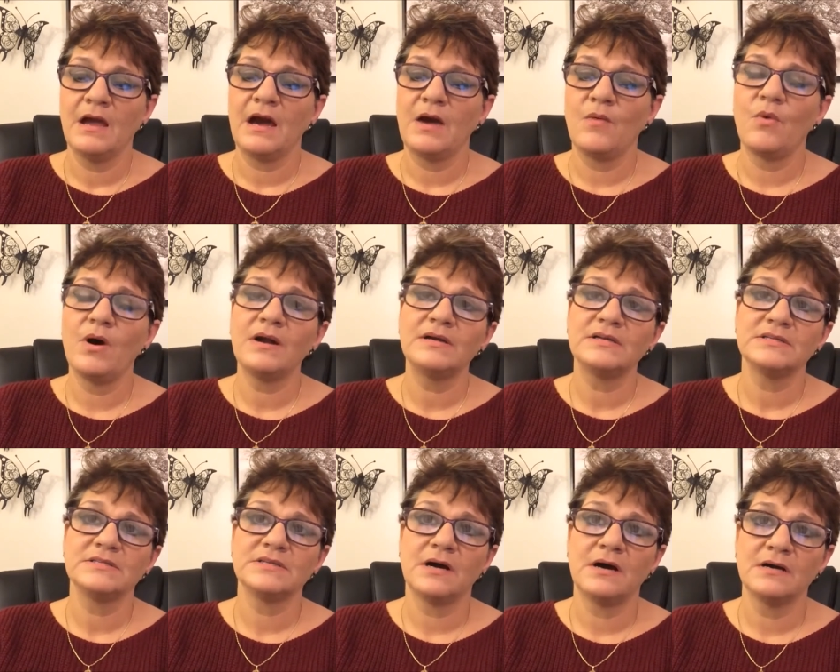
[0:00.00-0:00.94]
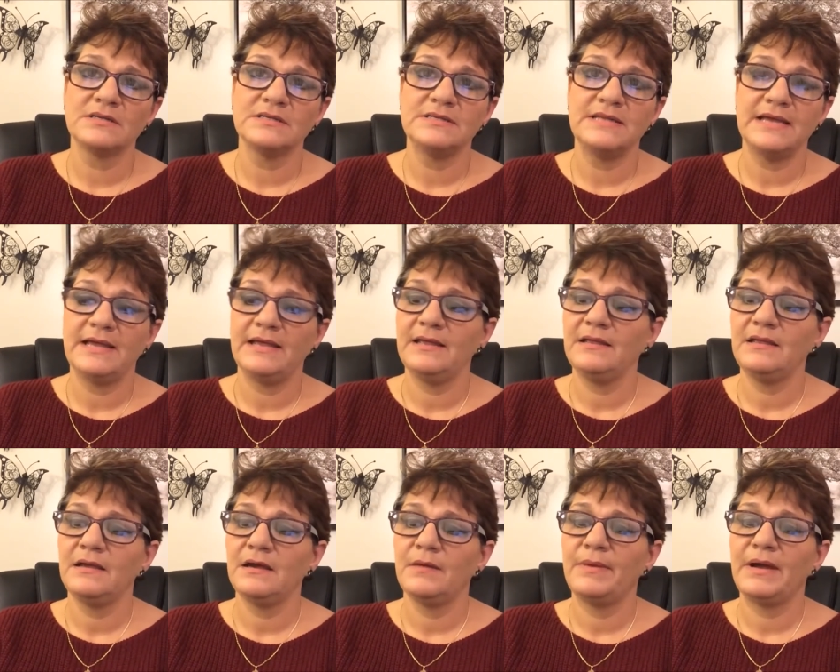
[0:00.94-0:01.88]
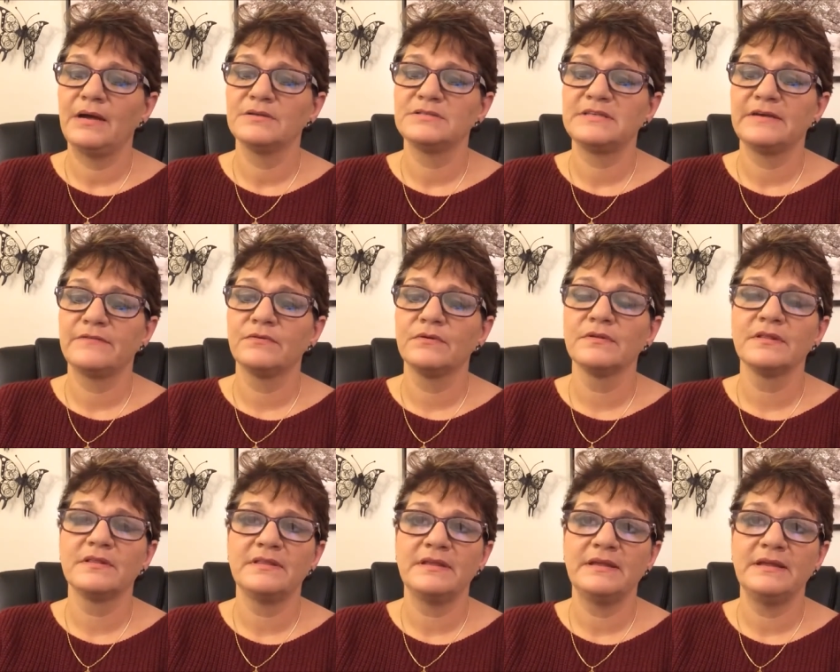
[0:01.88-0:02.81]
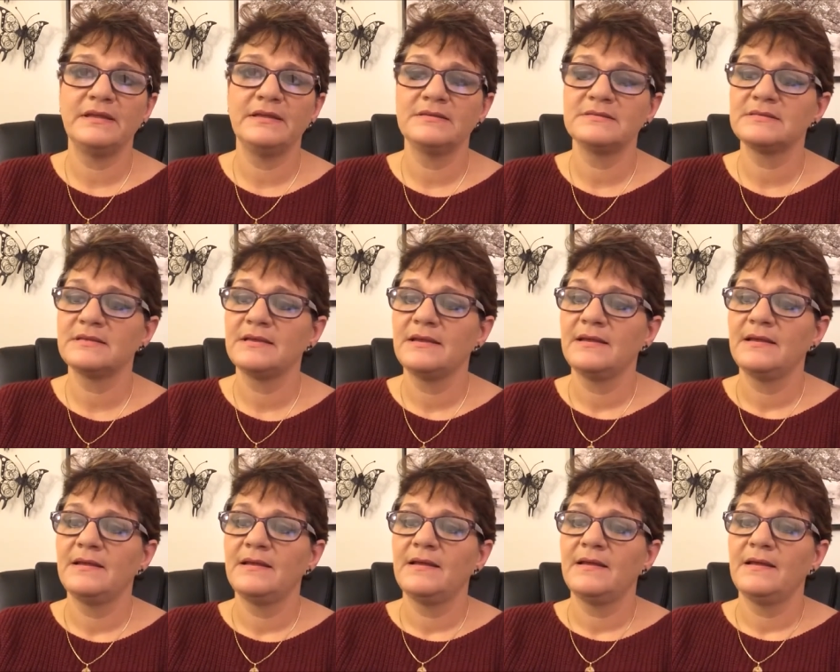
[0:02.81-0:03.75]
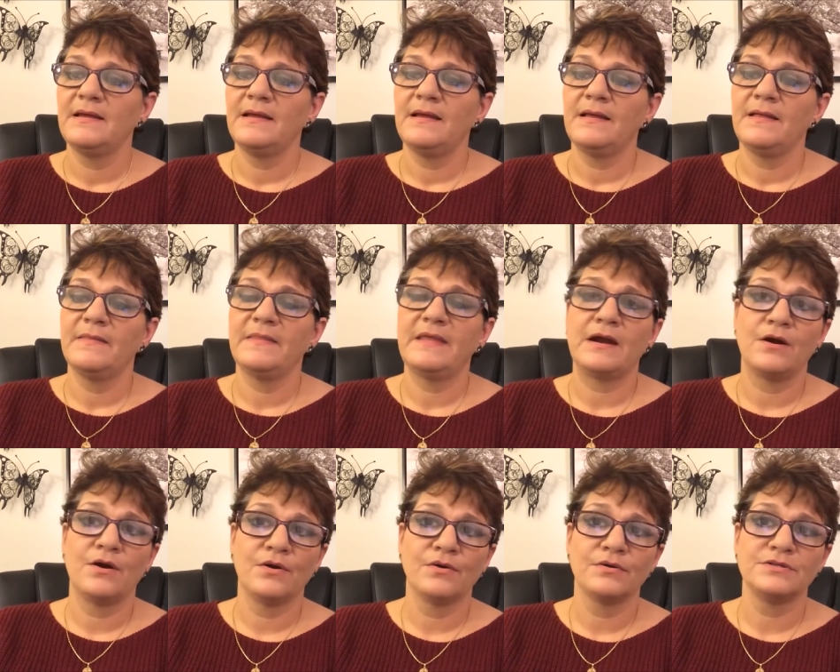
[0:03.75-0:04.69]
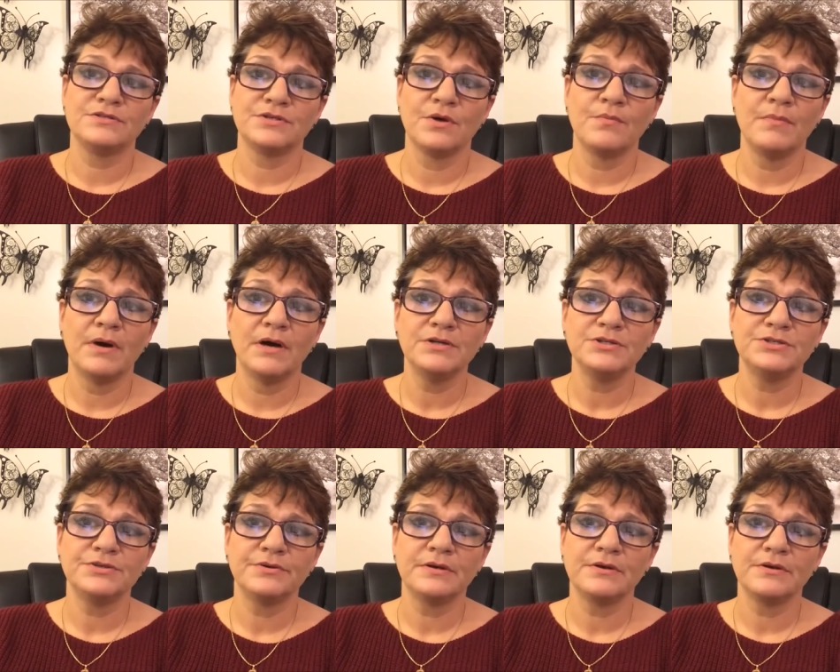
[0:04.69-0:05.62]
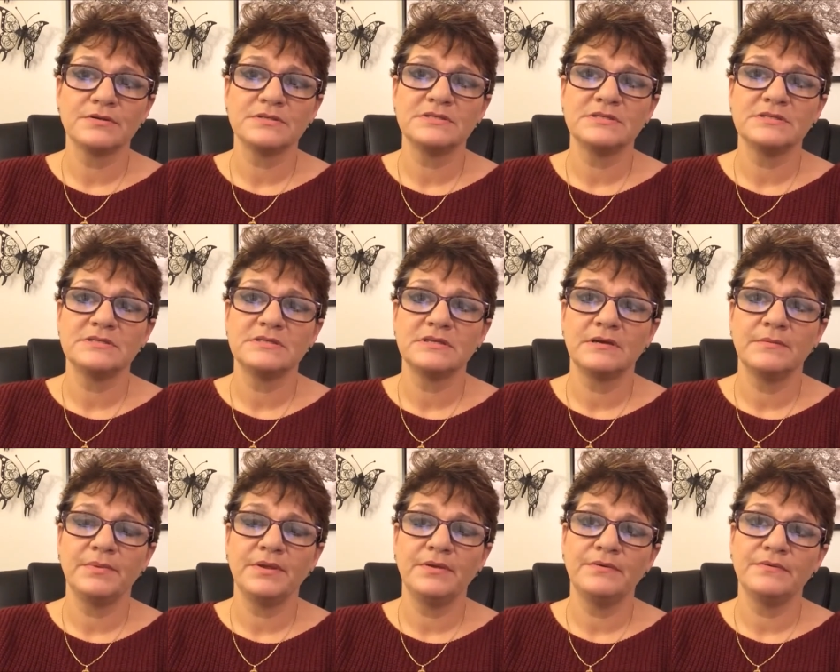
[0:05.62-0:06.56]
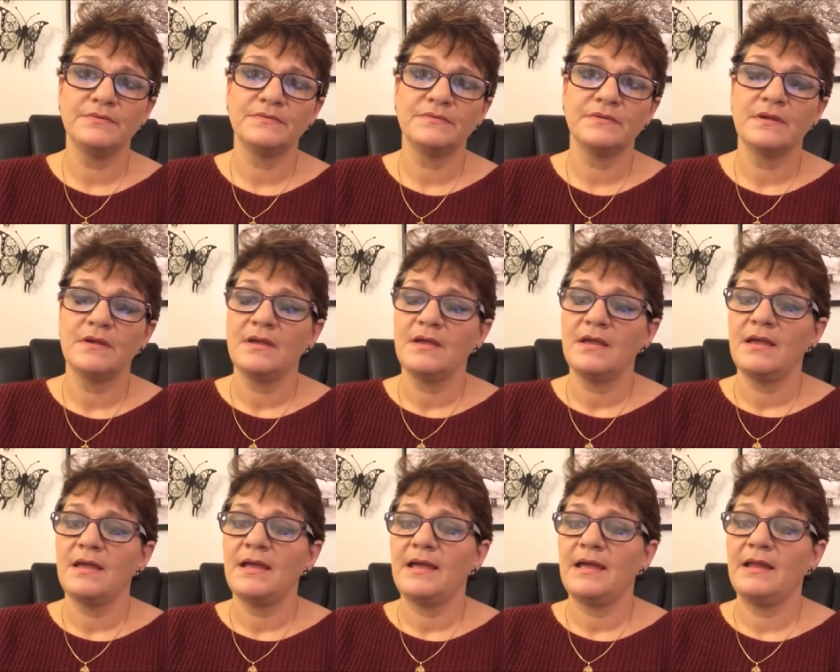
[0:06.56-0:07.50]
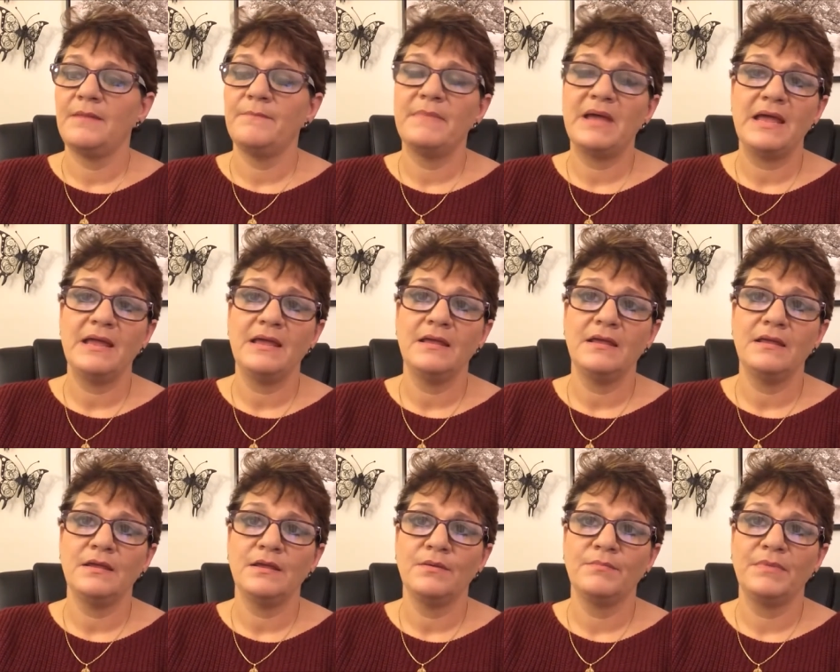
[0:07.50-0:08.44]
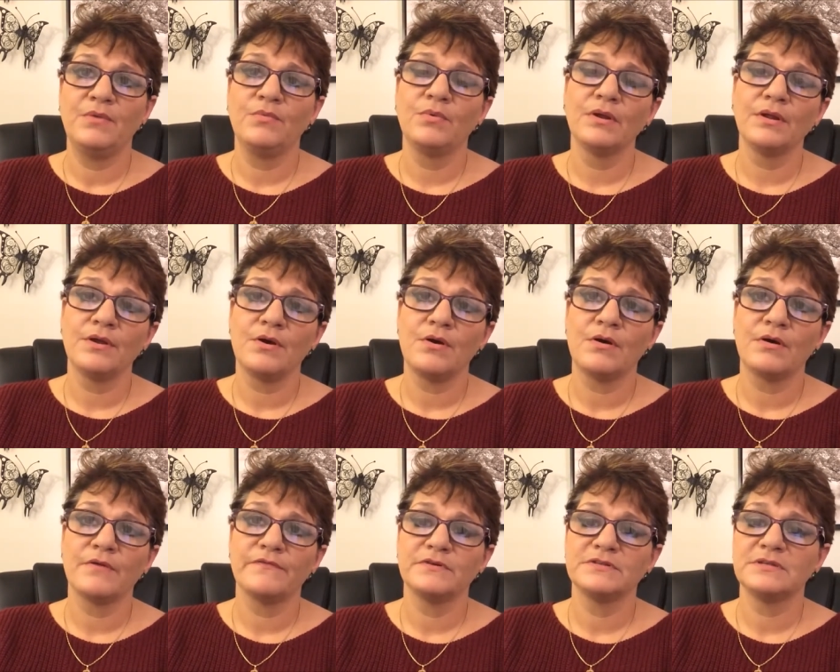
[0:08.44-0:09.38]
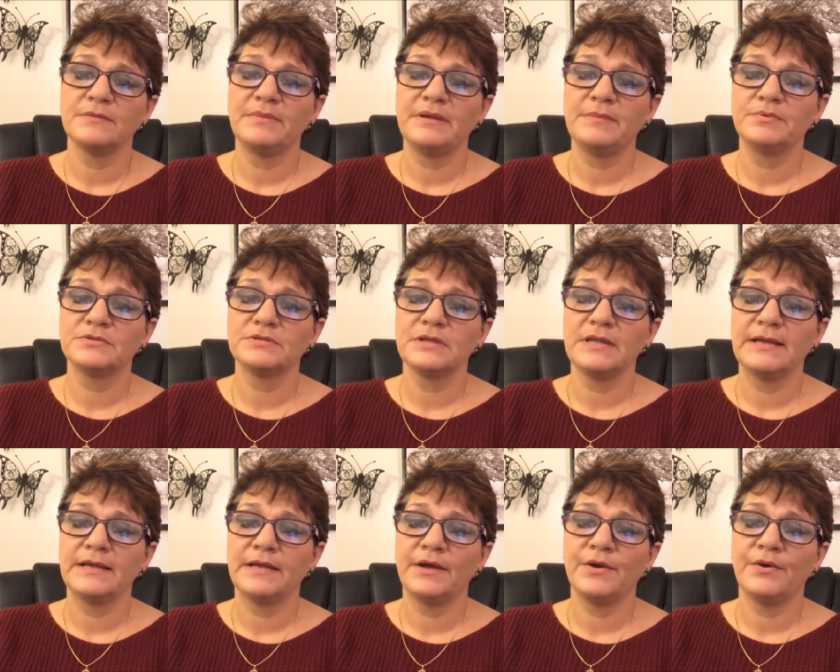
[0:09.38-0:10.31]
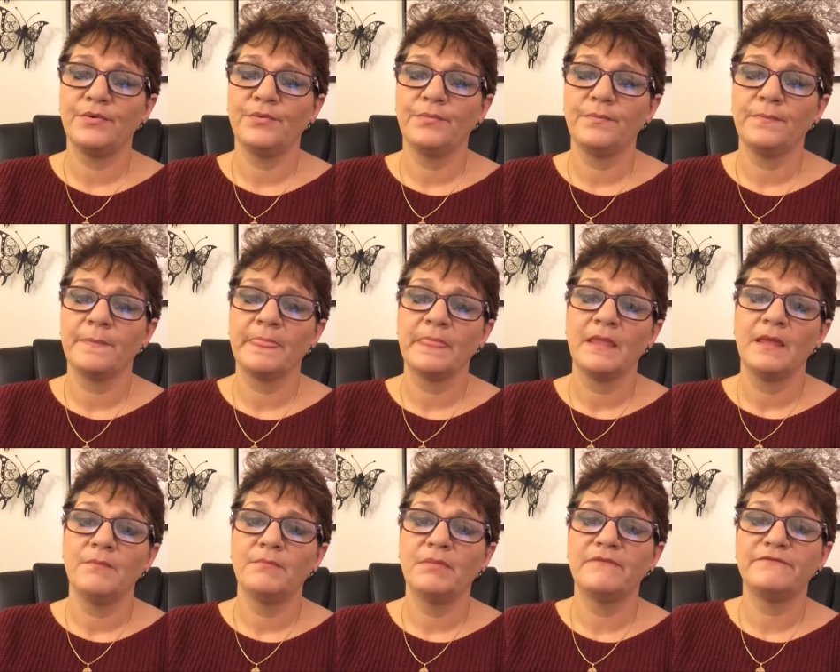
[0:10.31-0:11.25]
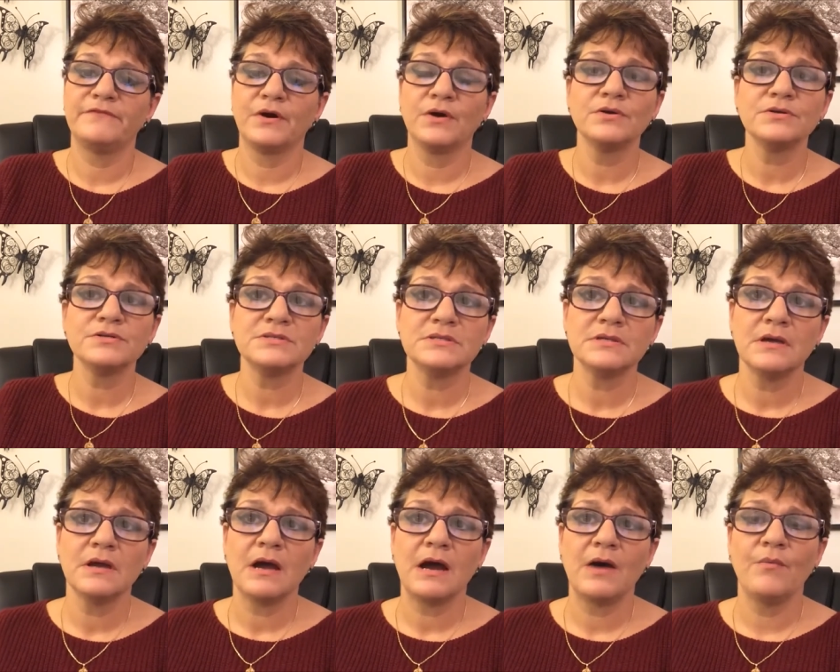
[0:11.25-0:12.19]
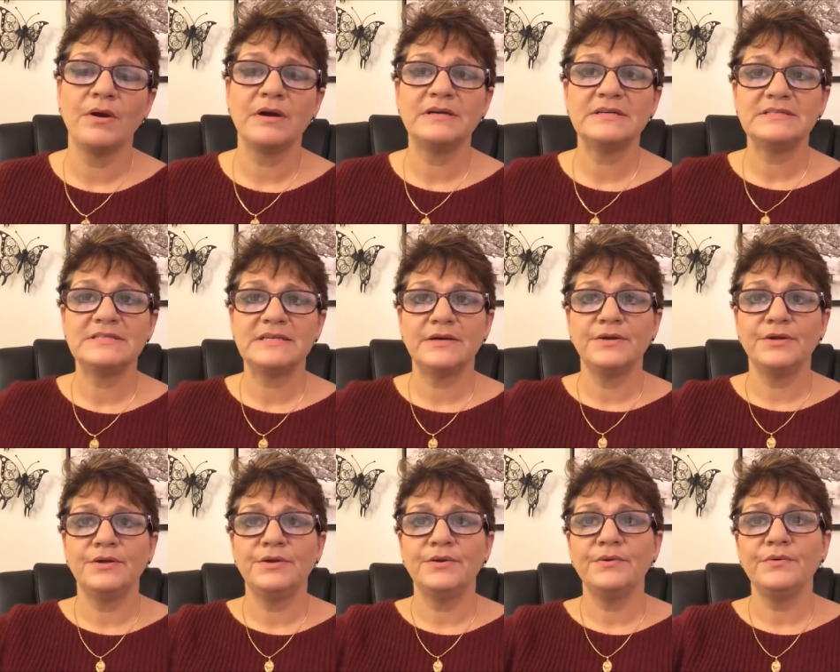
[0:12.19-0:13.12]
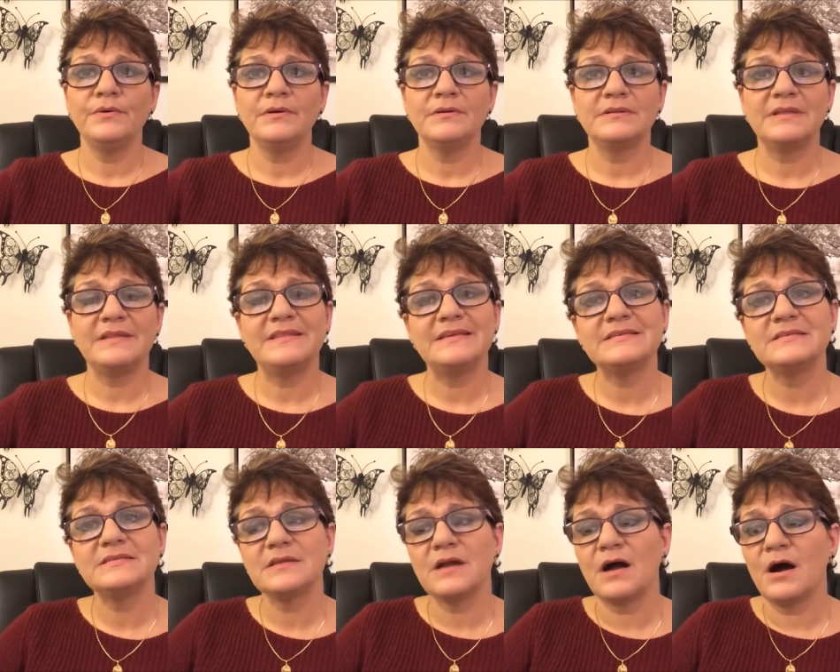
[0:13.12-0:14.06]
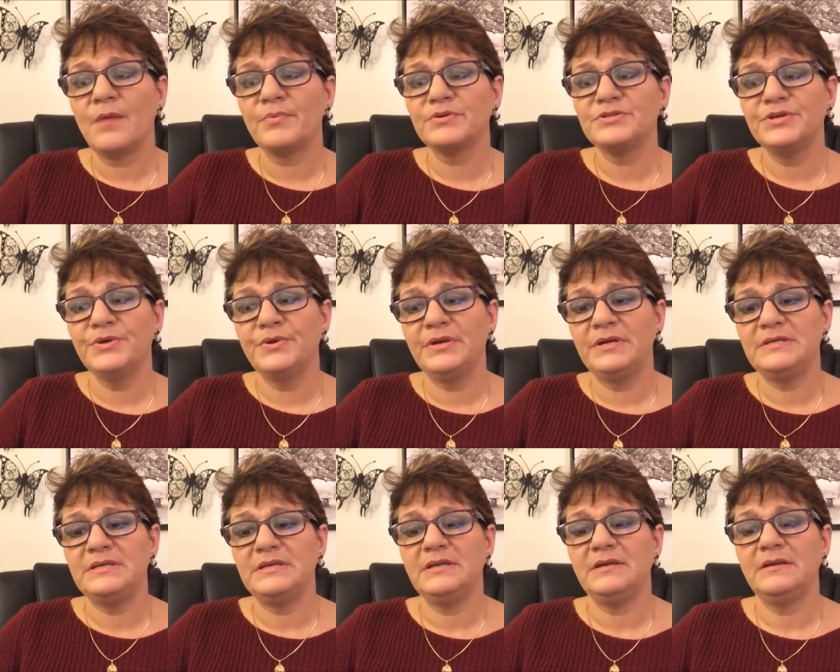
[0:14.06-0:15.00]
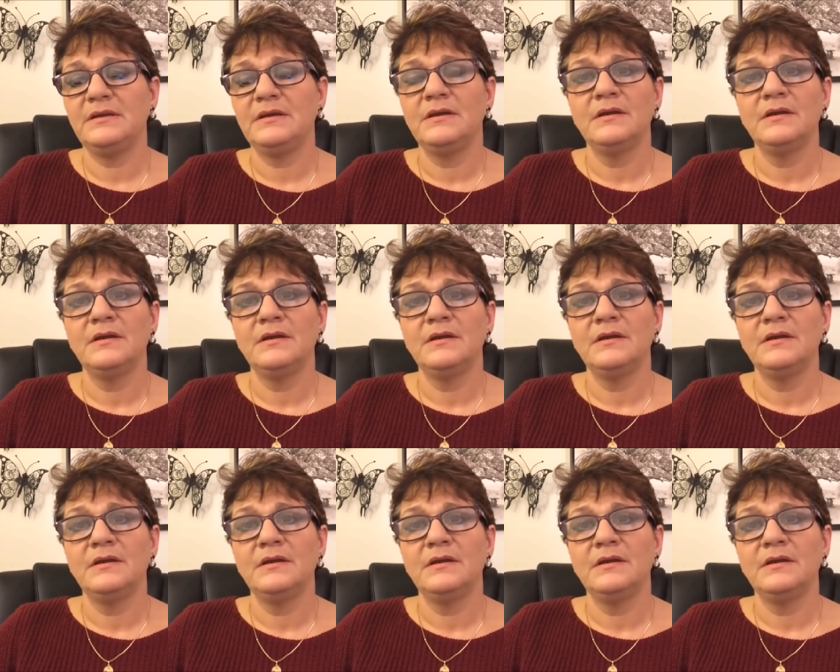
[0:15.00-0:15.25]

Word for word: I wanted to talk today about several of the things that hurt so much during narcissistic abuse and may be really hard for some people to let go. But first, I wanted to tell you that this is an opportunity,